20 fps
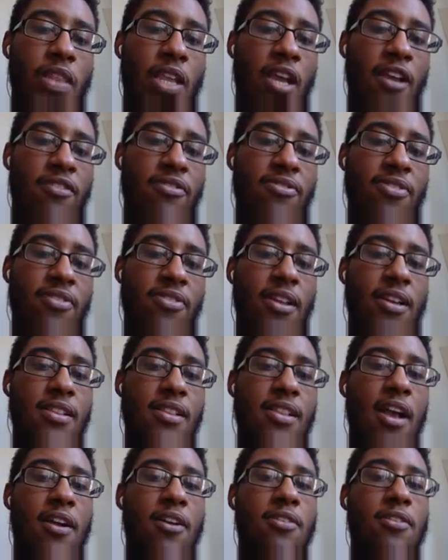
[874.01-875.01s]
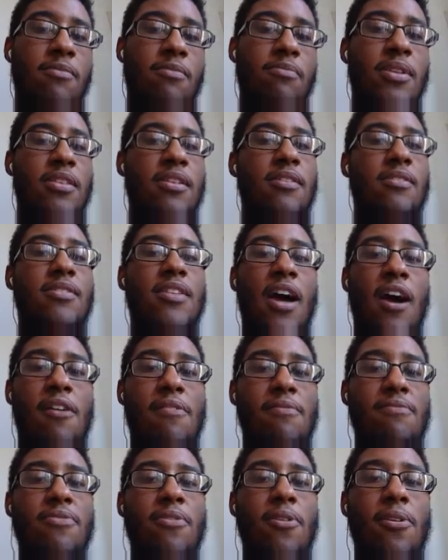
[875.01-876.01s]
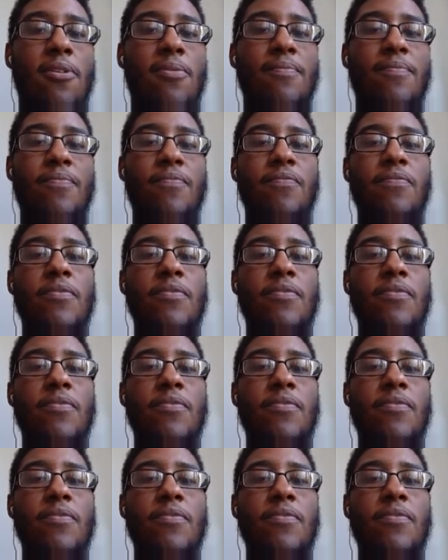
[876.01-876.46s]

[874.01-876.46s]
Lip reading: I felt like that could have been their downfall.